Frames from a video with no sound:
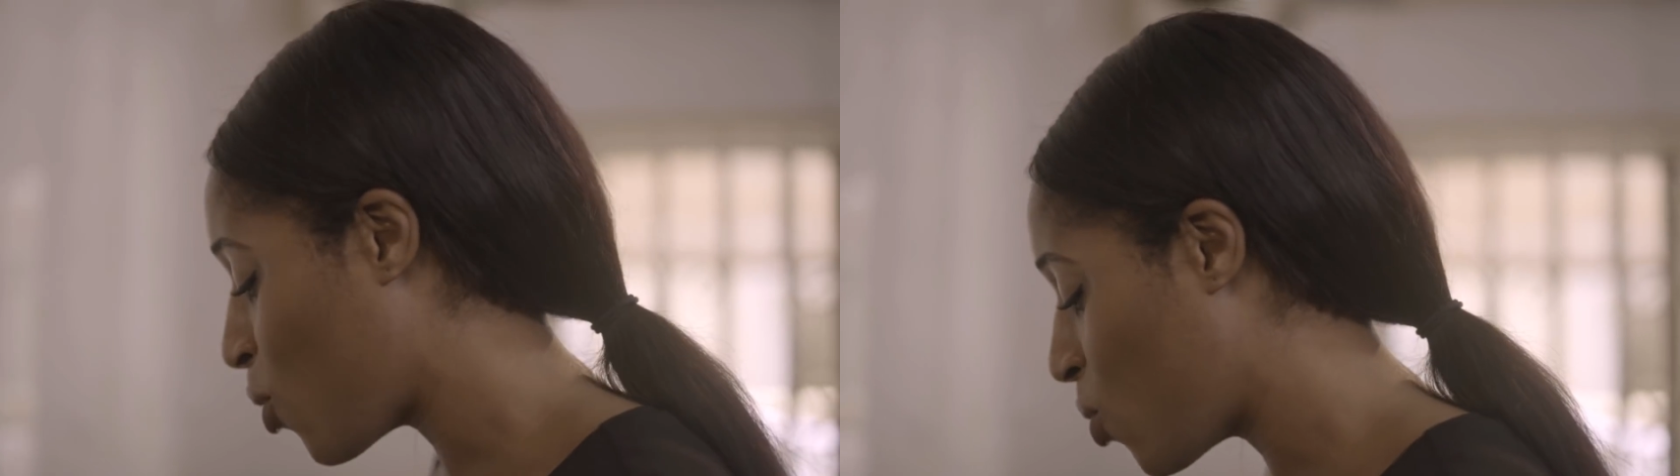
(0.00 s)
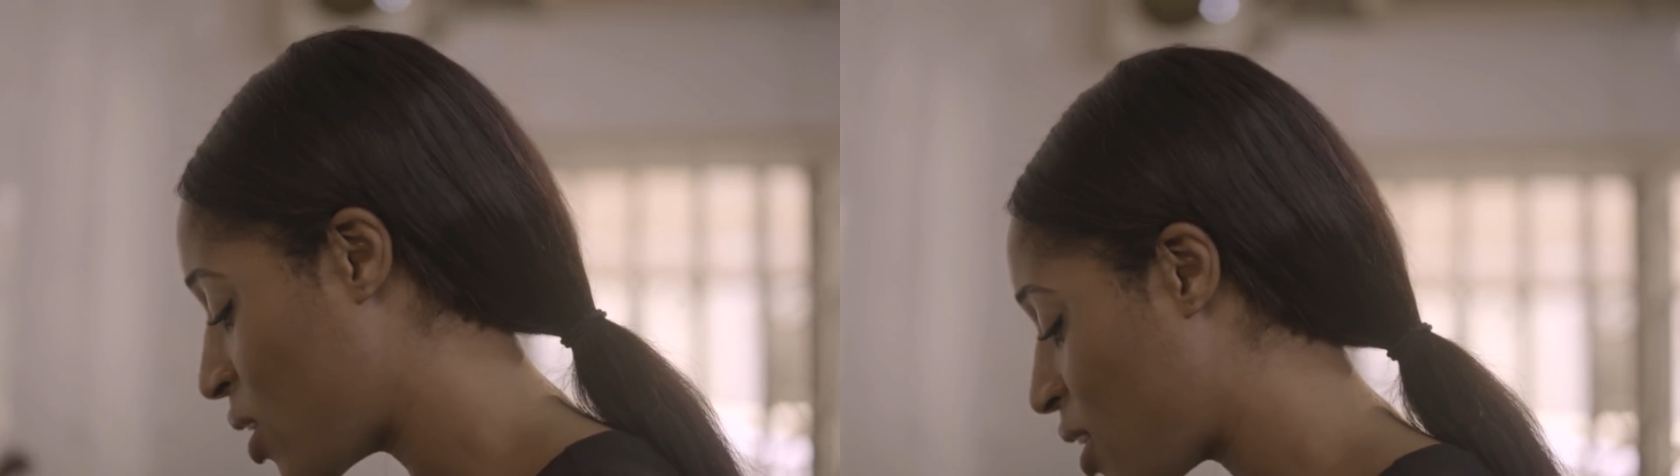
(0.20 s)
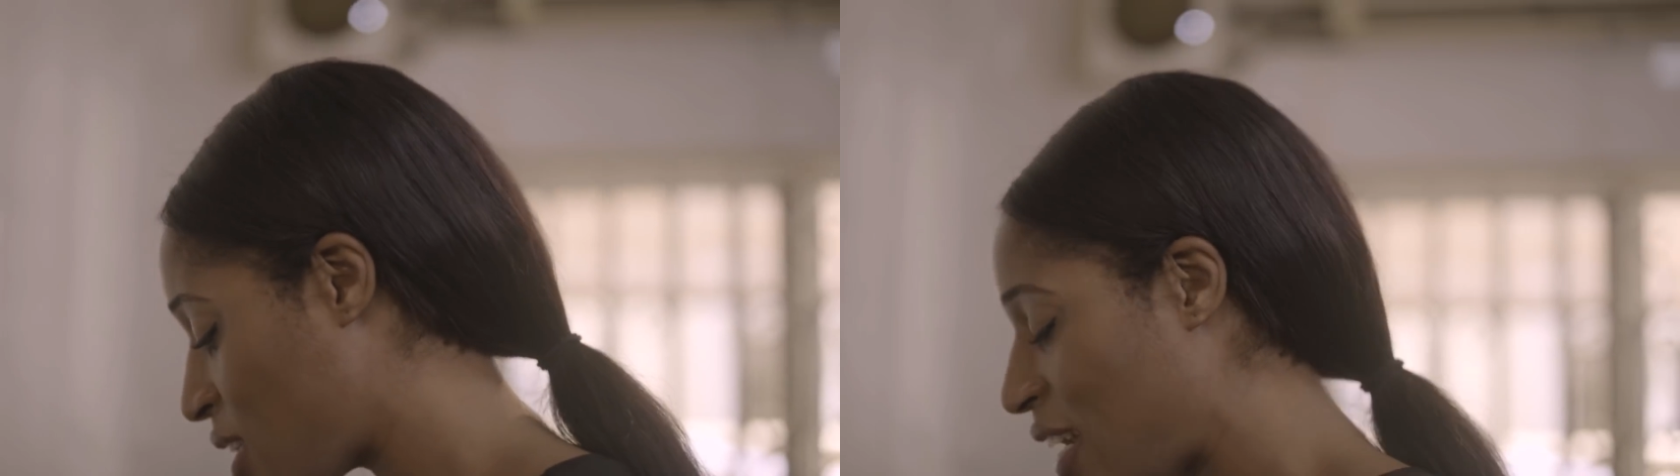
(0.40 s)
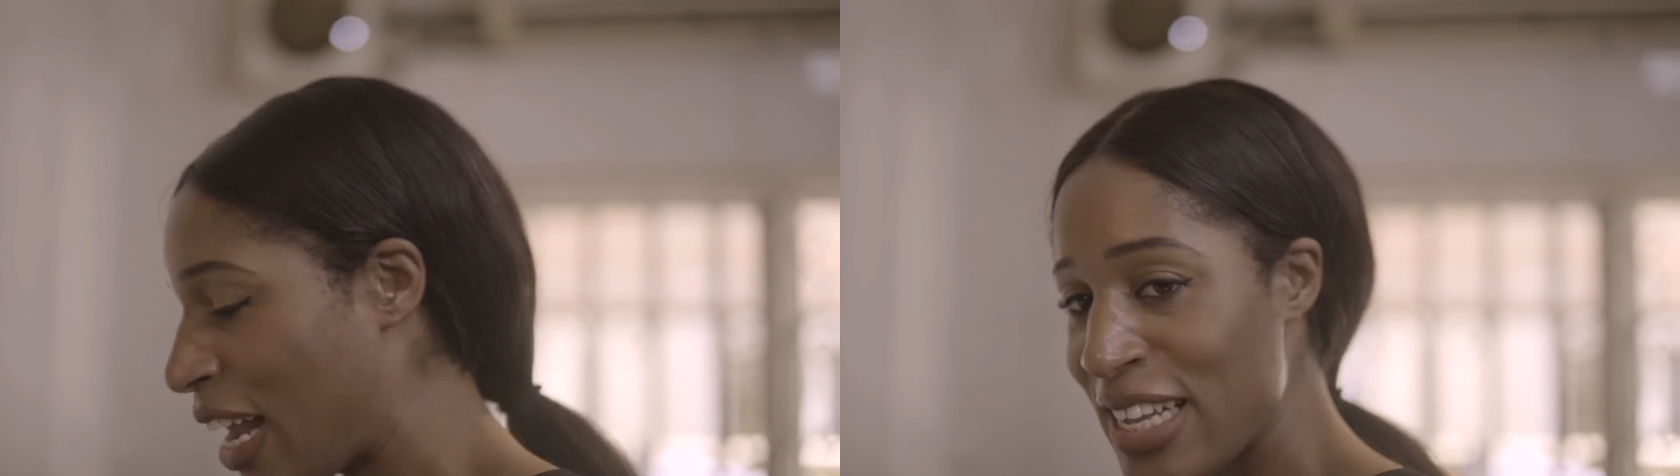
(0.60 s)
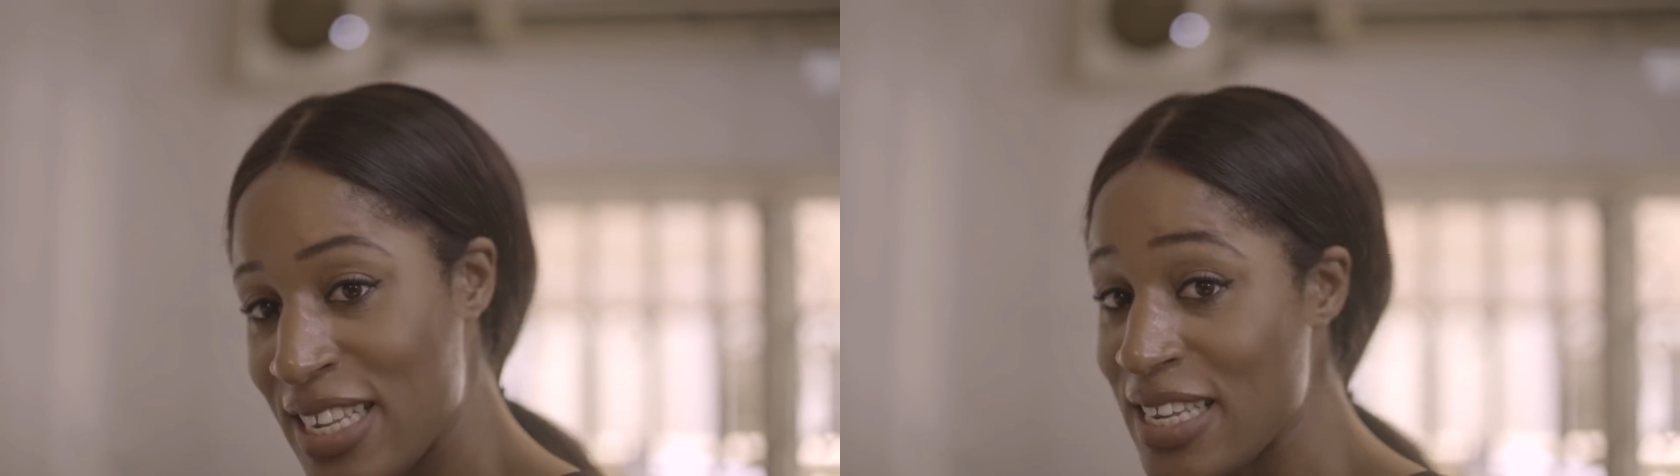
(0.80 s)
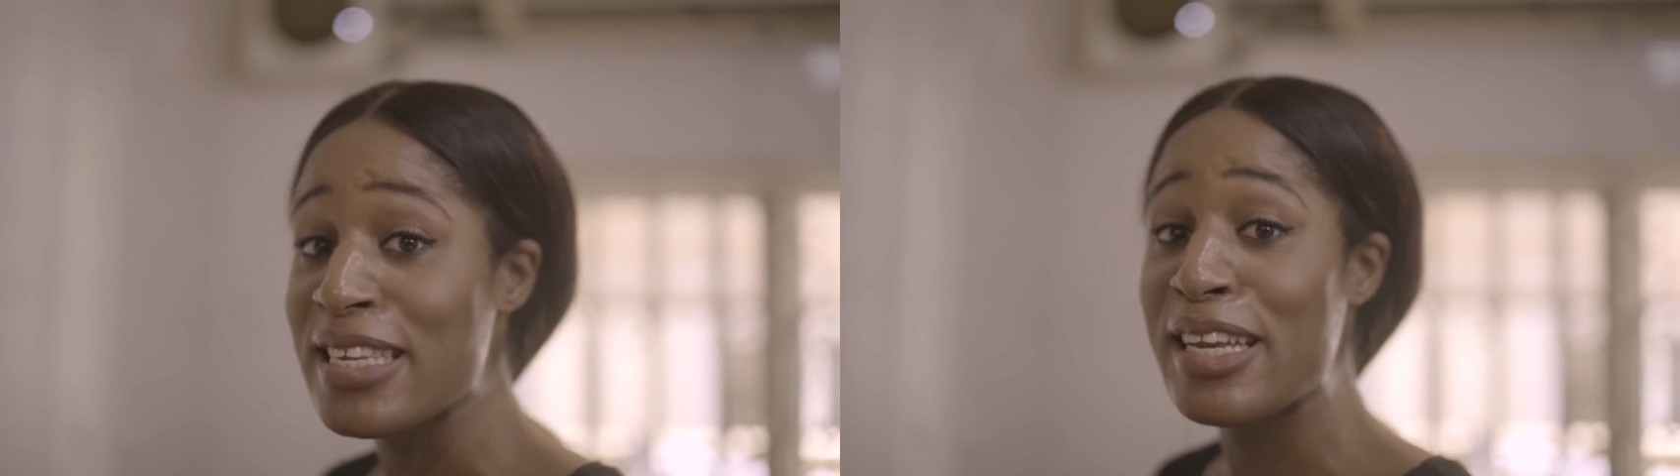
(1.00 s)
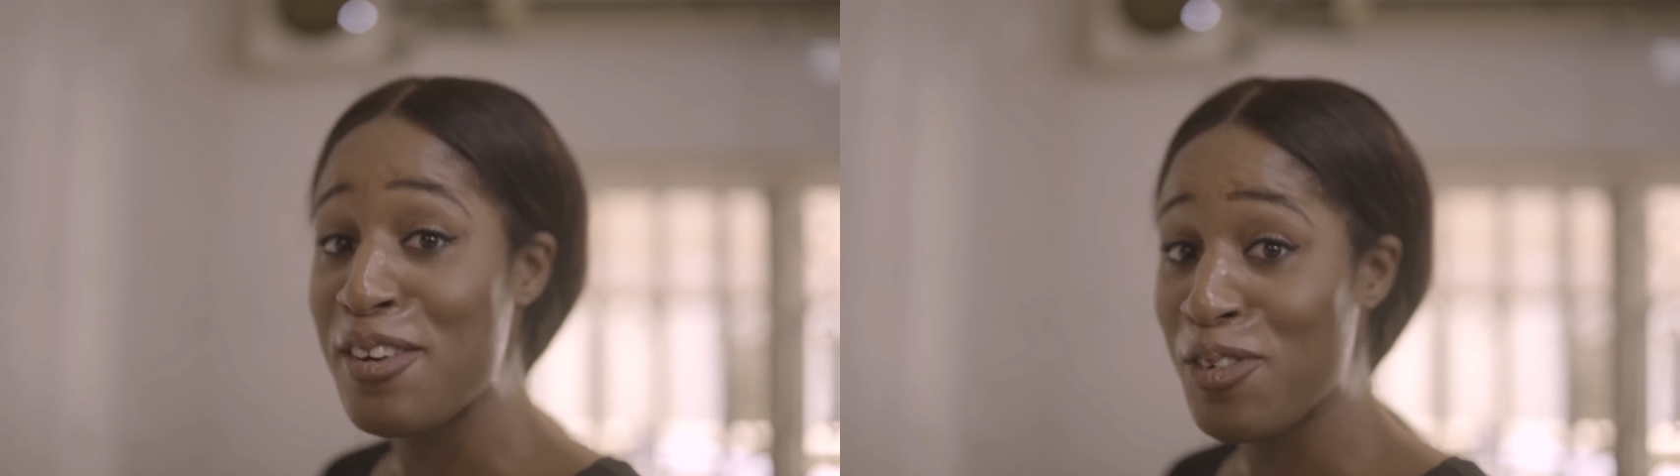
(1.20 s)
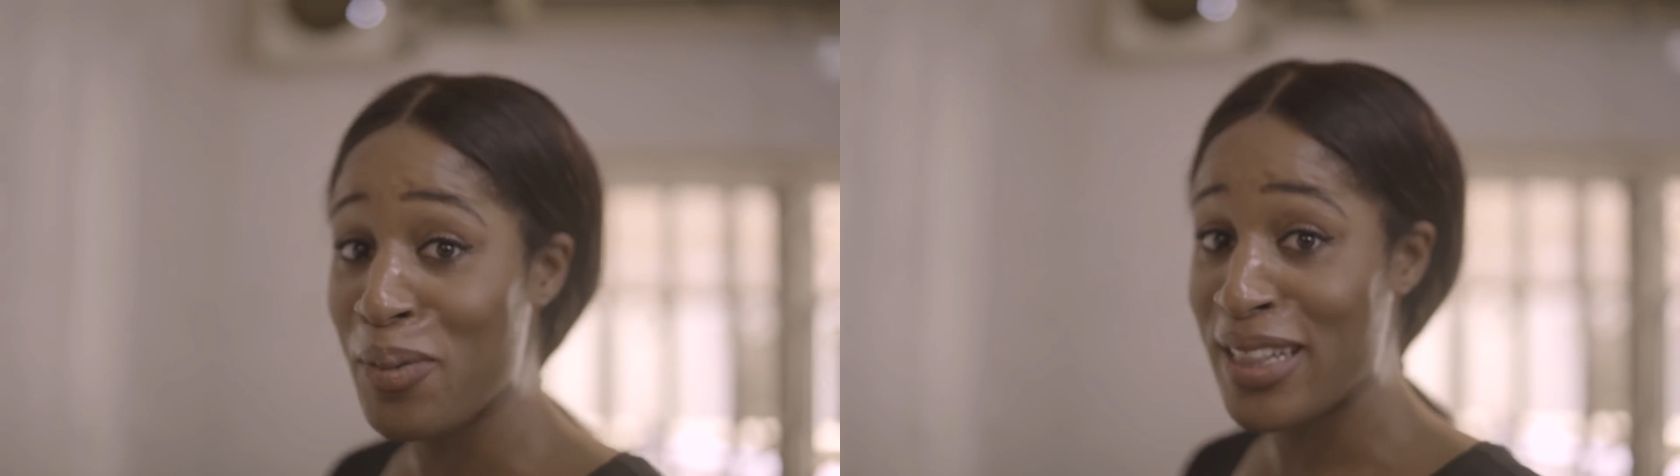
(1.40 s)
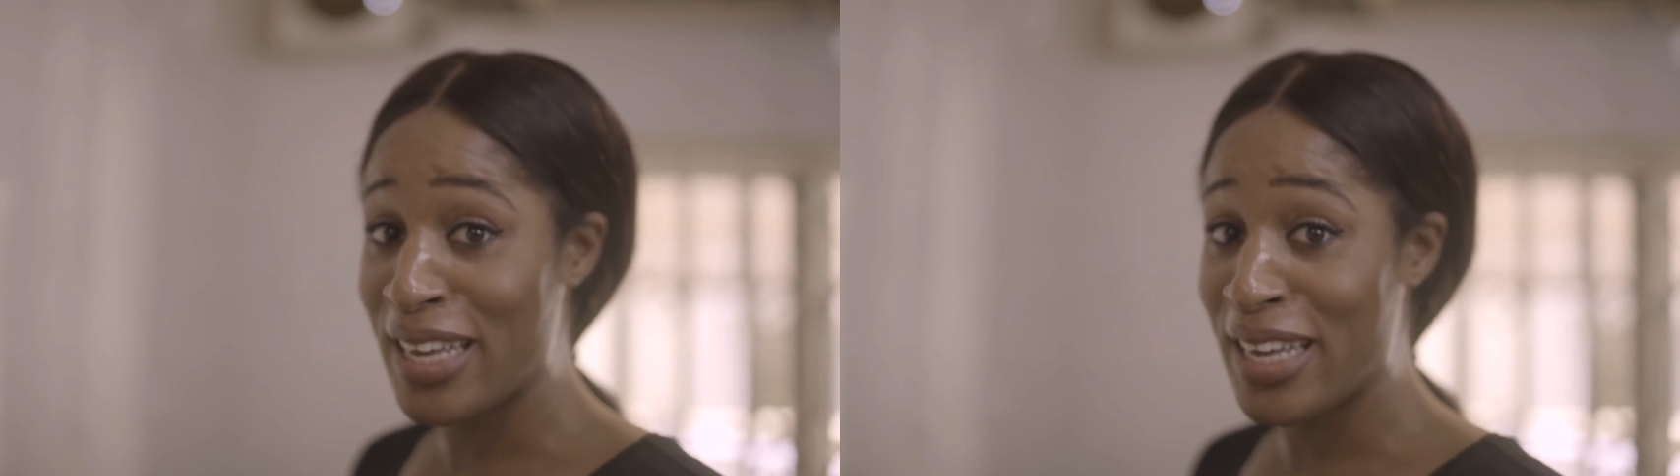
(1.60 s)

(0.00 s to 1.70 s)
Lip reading: don't like to slave away in